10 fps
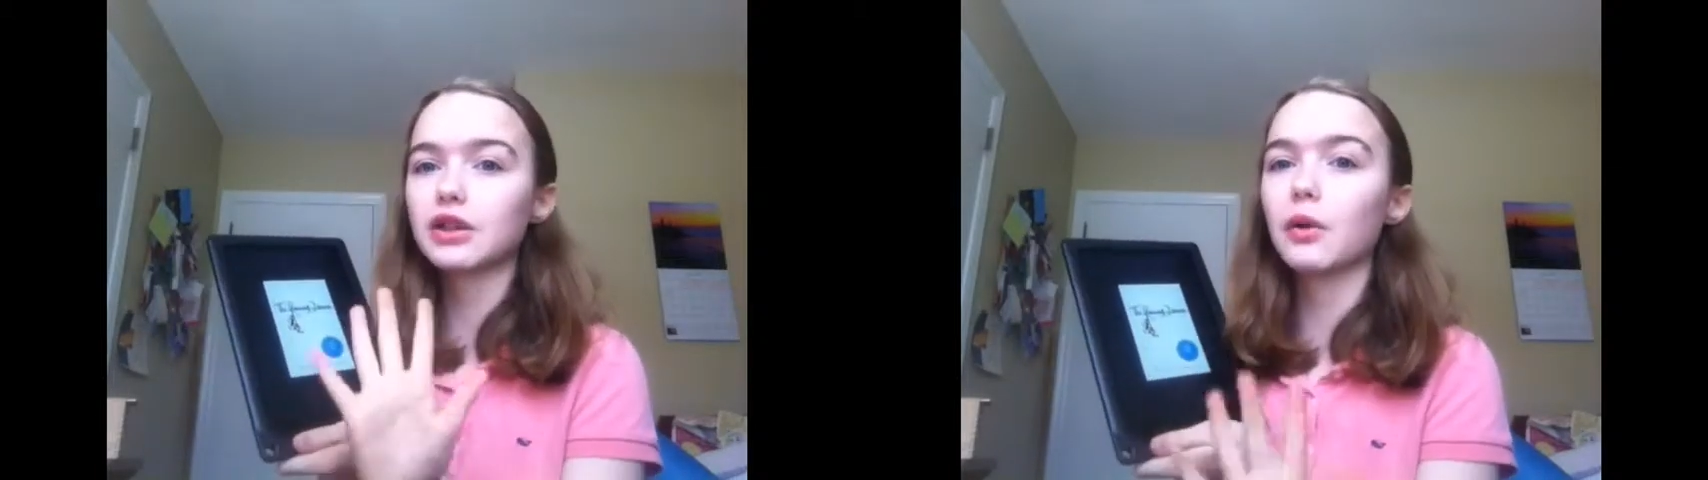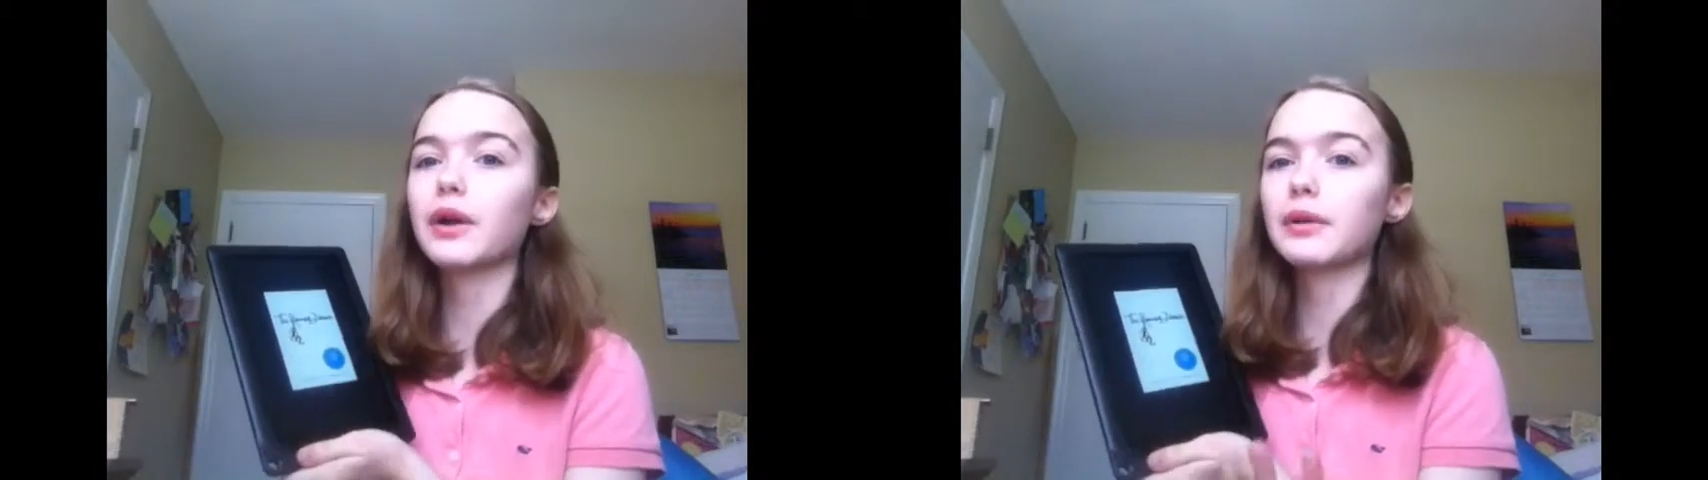
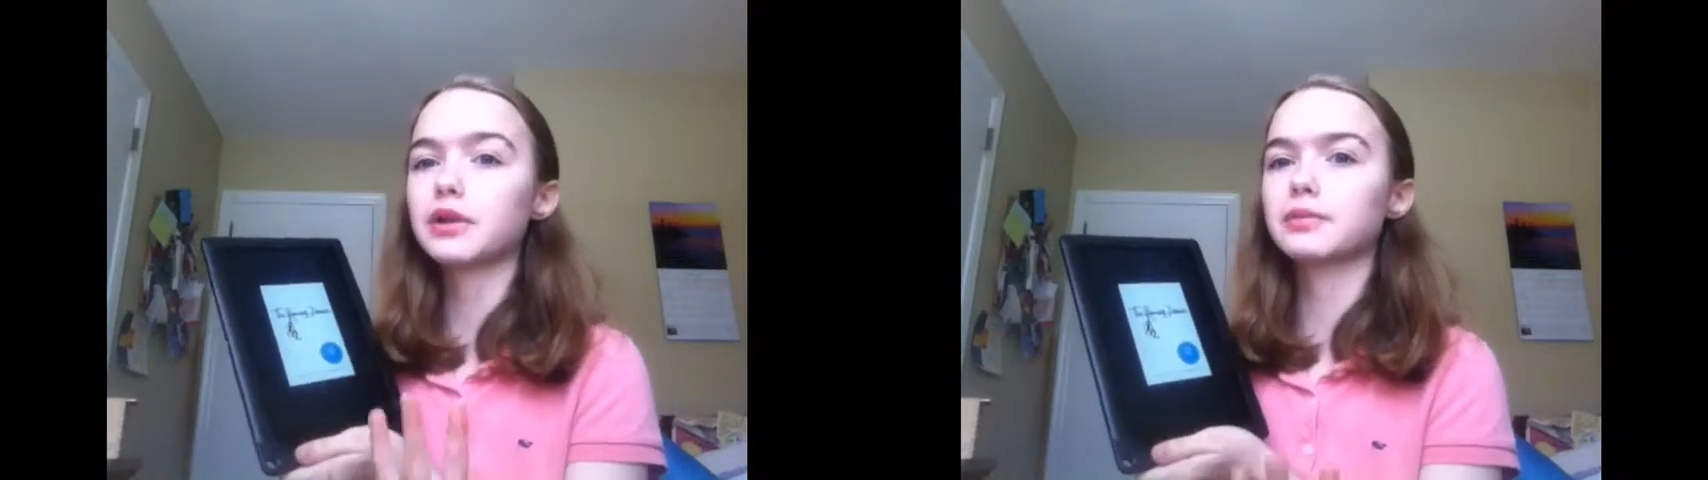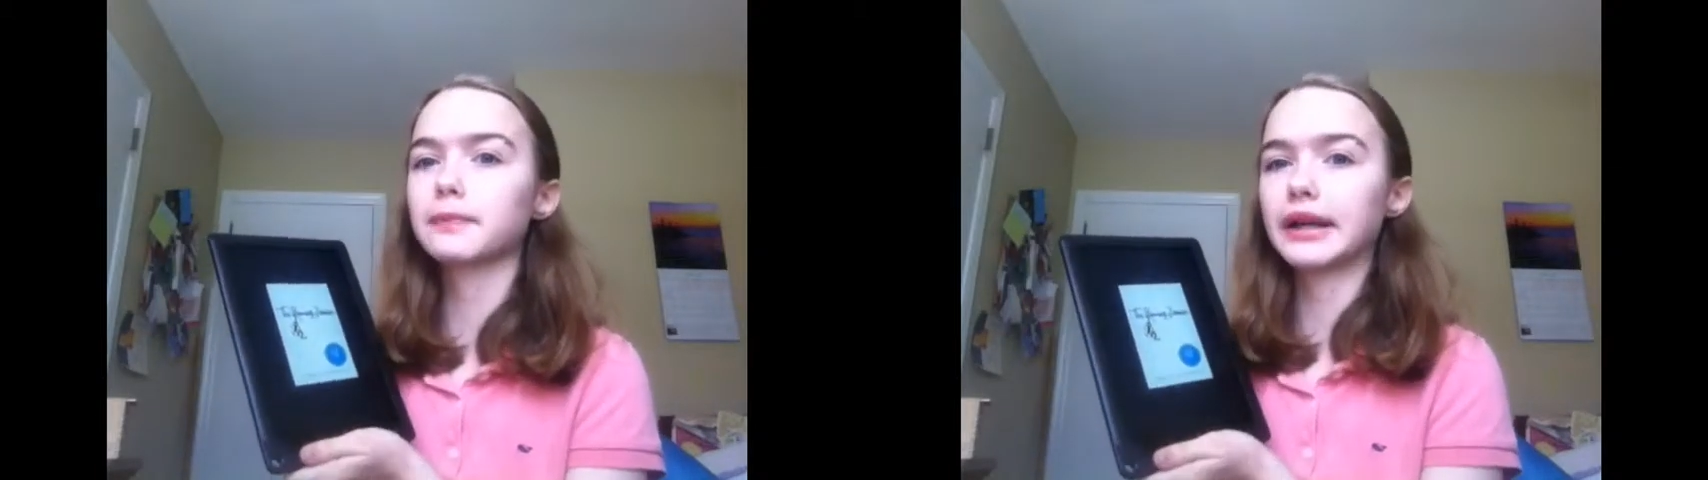so it
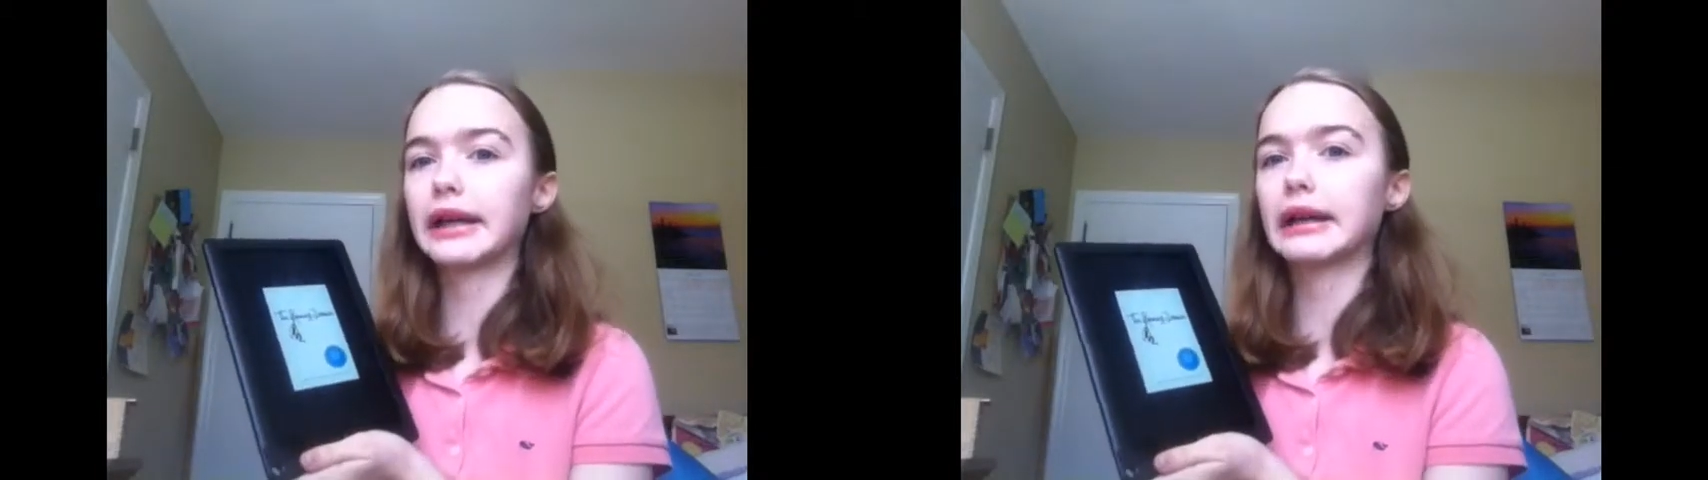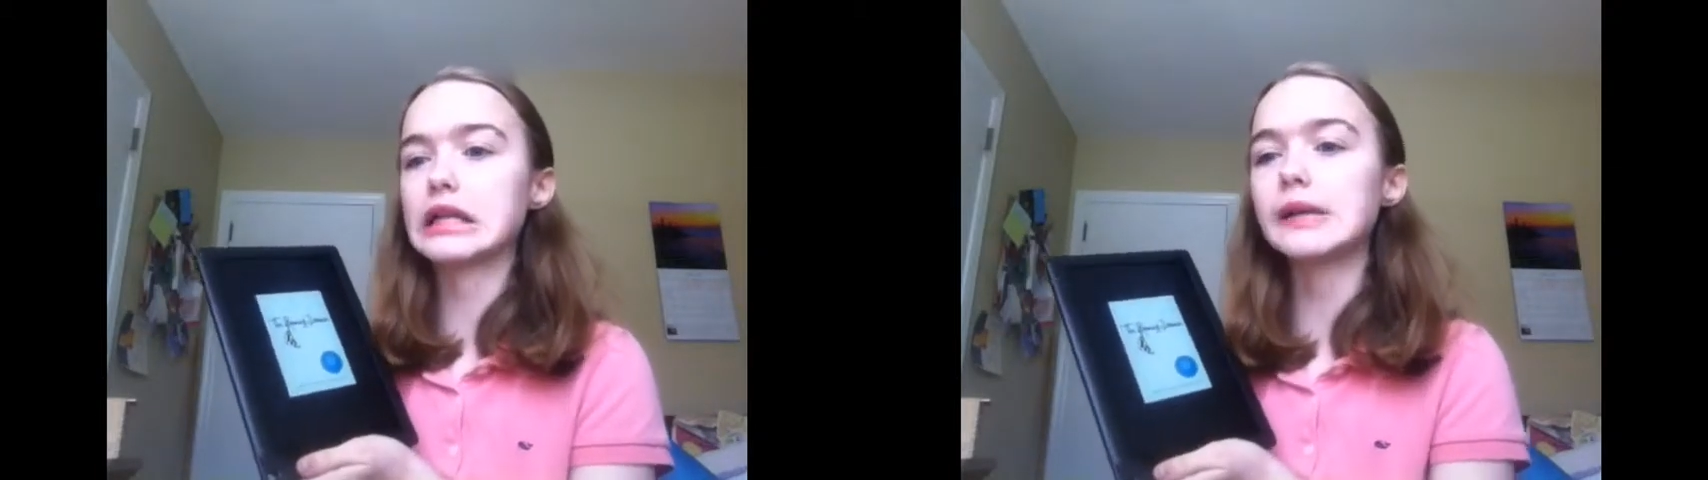was pretty
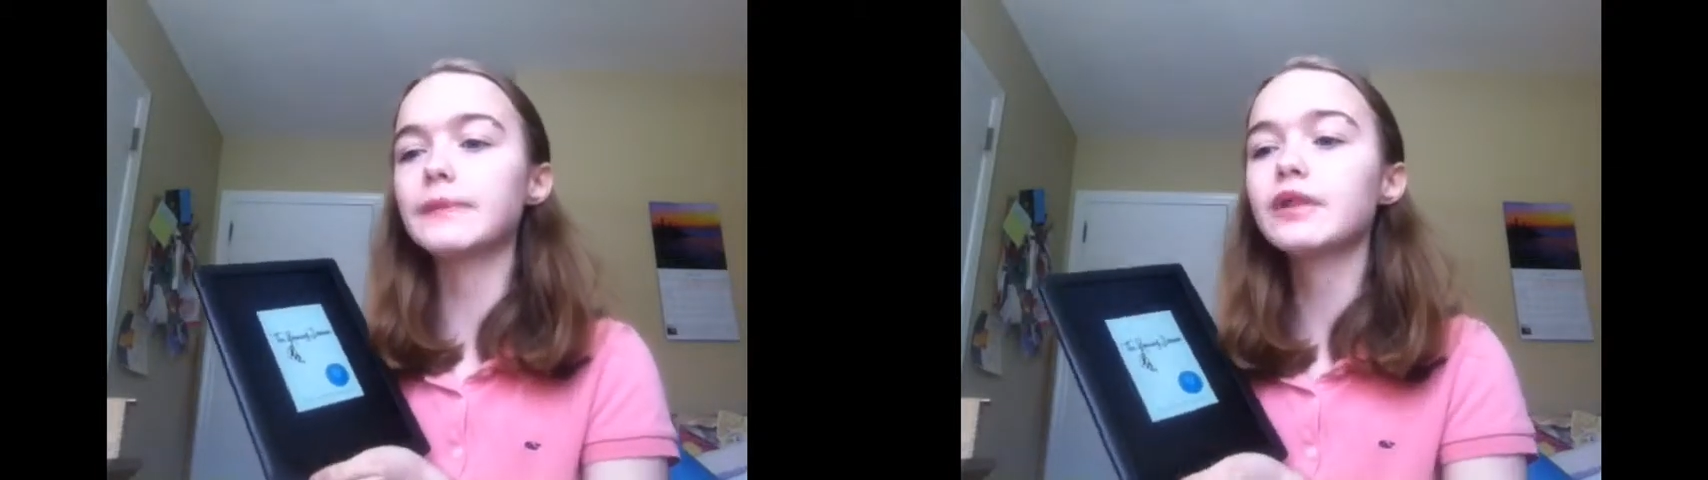good.